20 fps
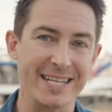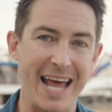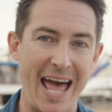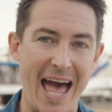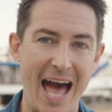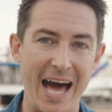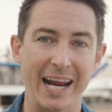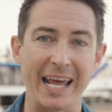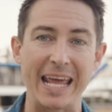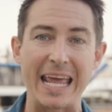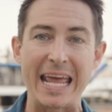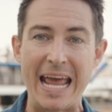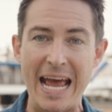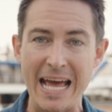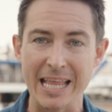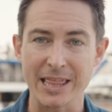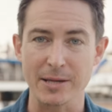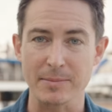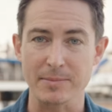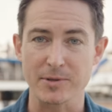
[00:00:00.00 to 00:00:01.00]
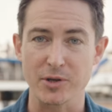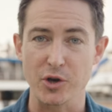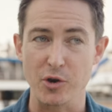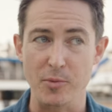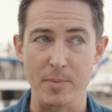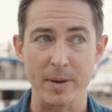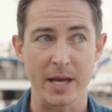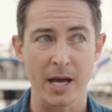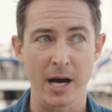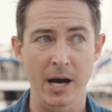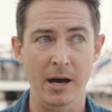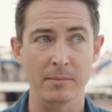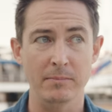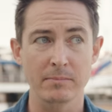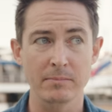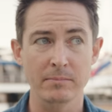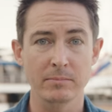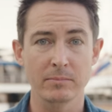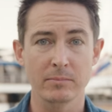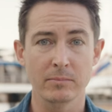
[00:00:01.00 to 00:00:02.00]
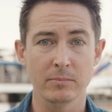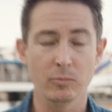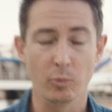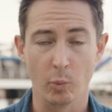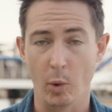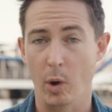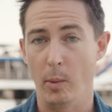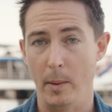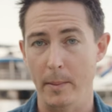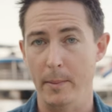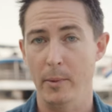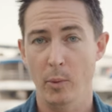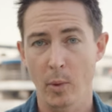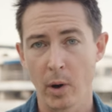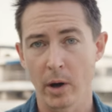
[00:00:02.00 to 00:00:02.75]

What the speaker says: and how to get them so you become what women